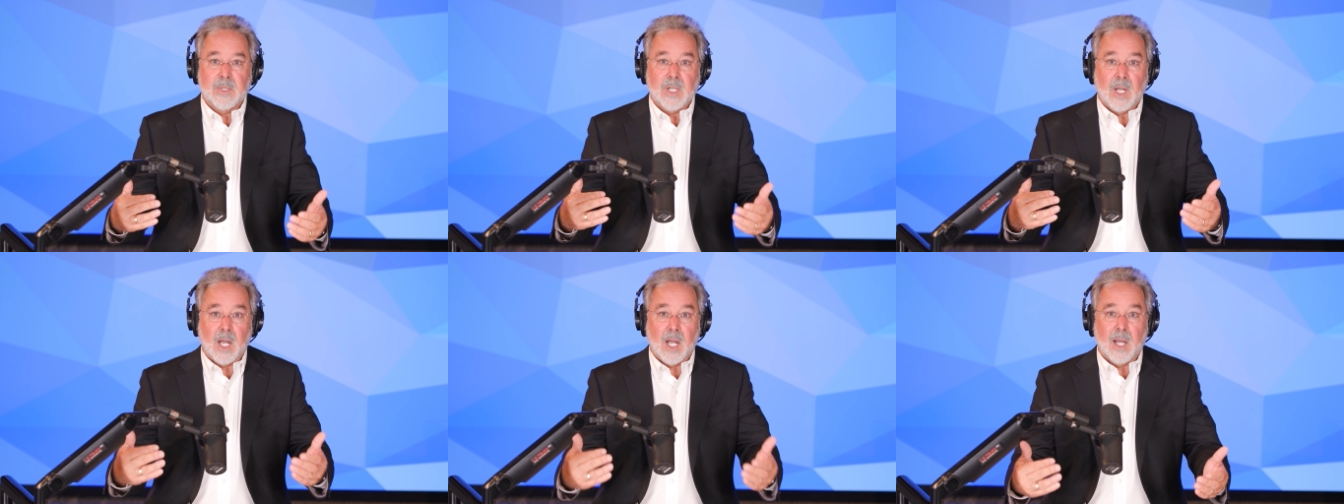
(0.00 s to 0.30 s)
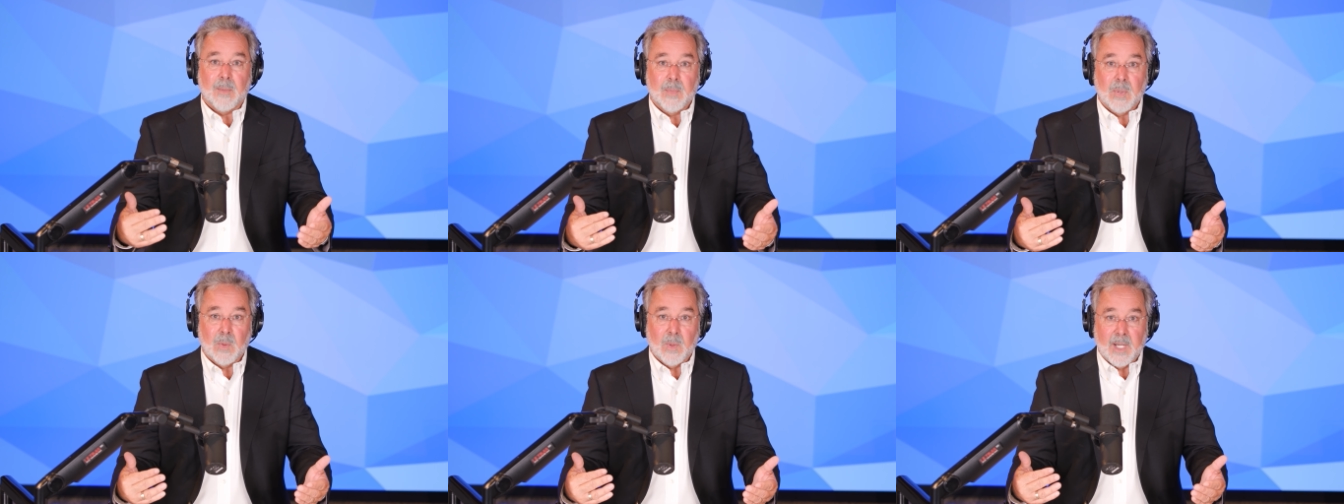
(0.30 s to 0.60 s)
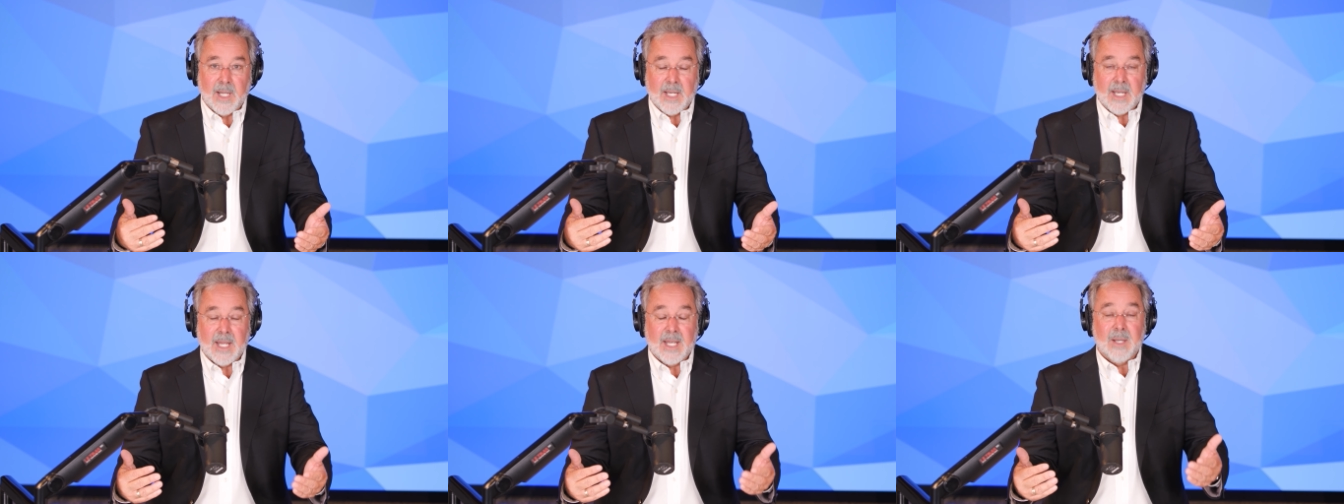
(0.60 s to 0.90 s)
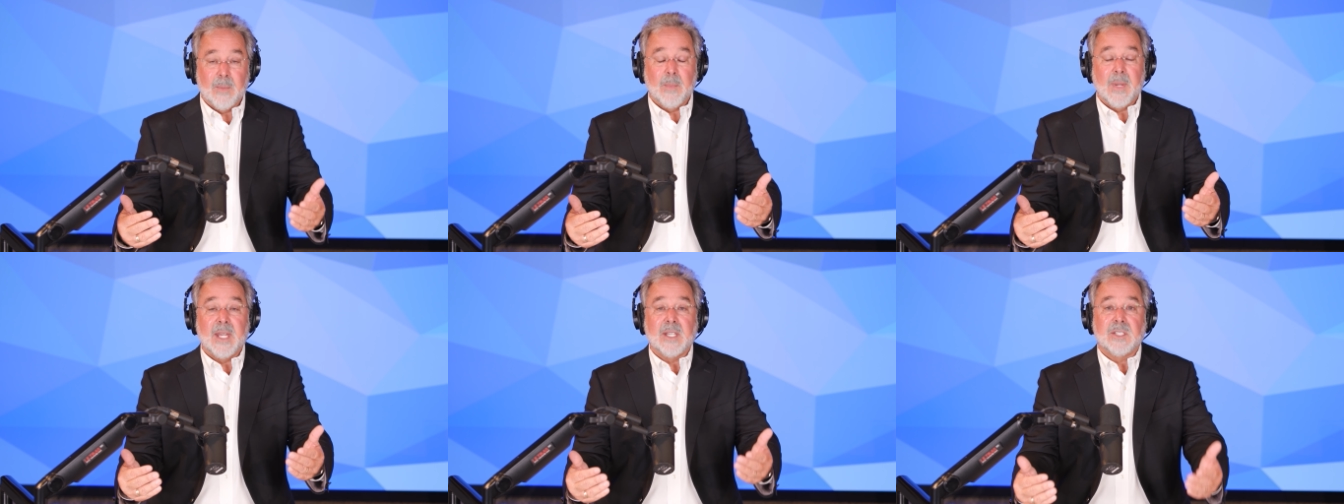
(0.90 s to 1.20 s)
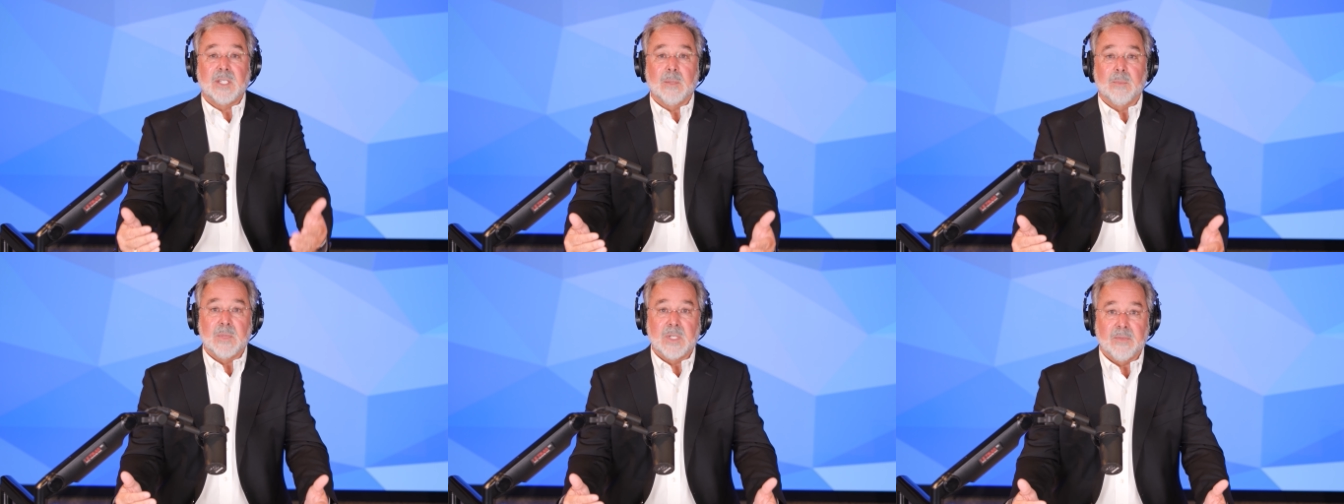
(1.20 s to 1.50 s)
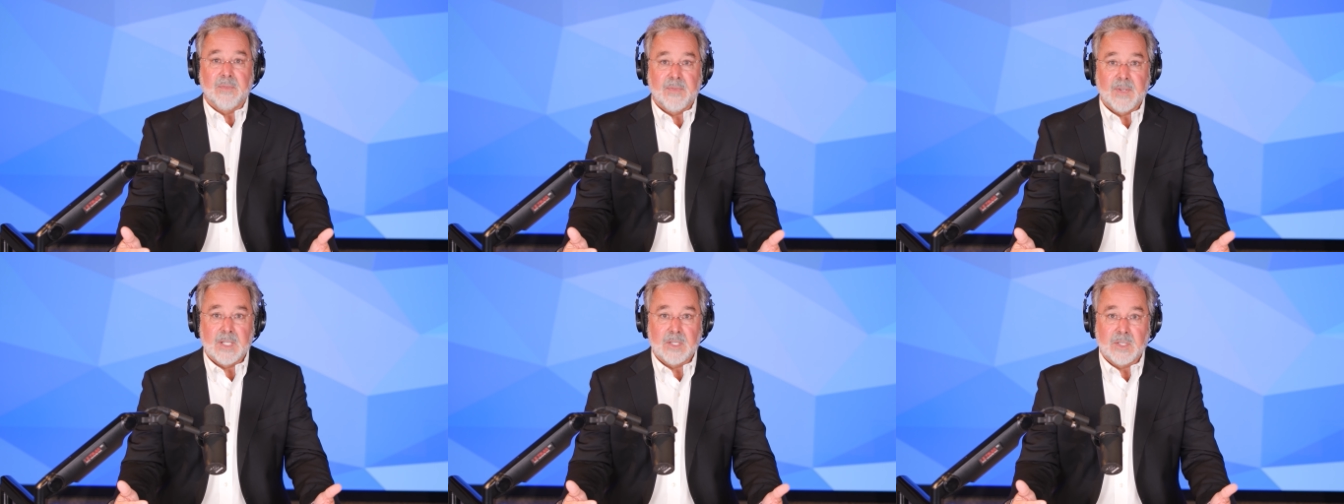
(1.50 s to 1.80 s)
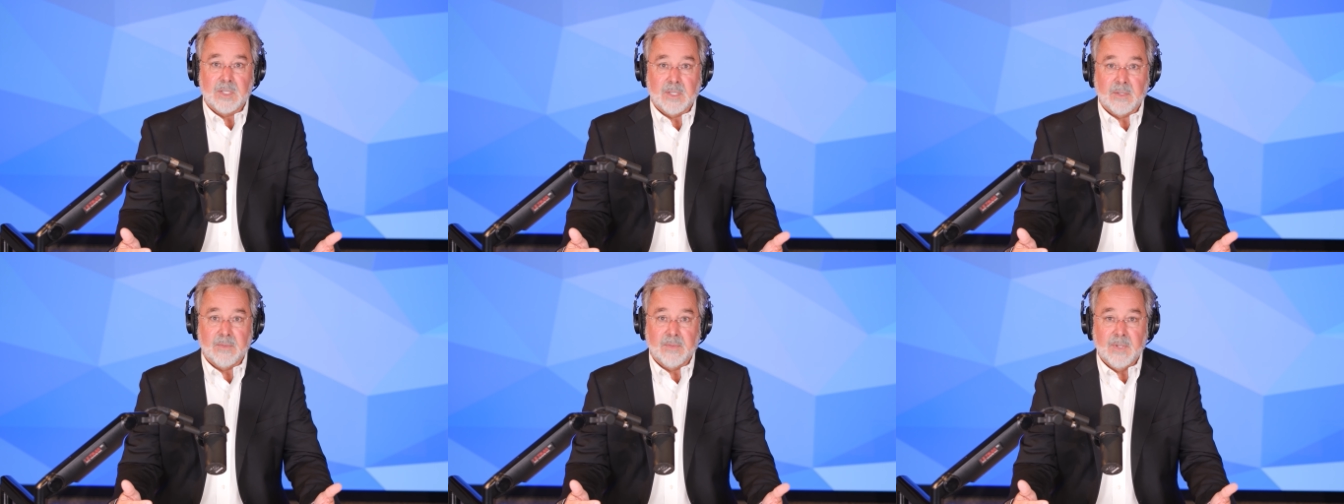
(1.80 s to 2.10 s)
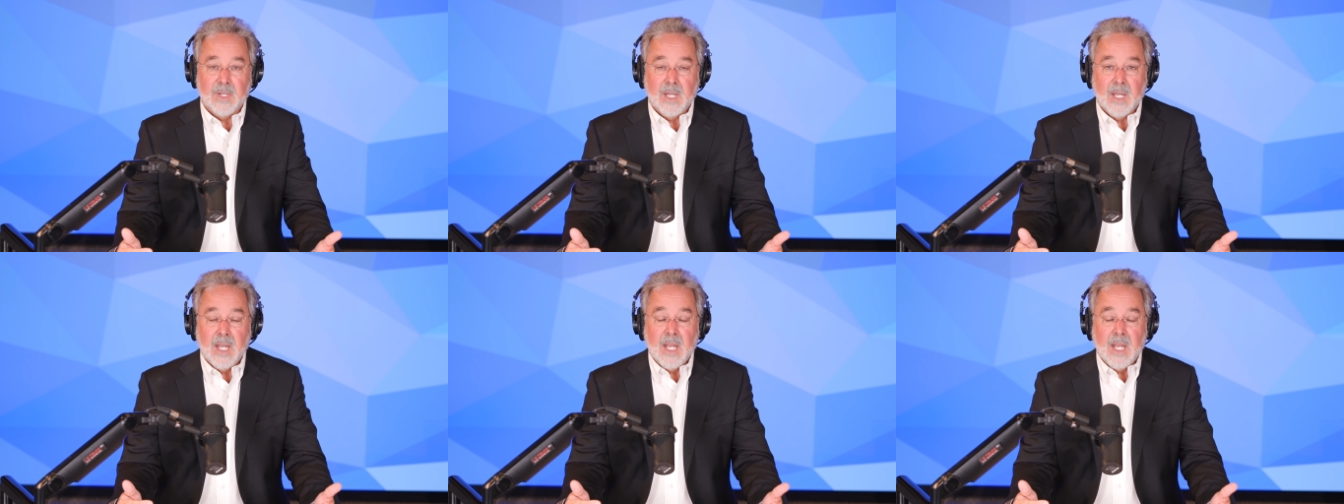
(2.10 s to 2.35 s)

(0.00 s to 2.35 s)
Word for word: to operate and it makes him defensive.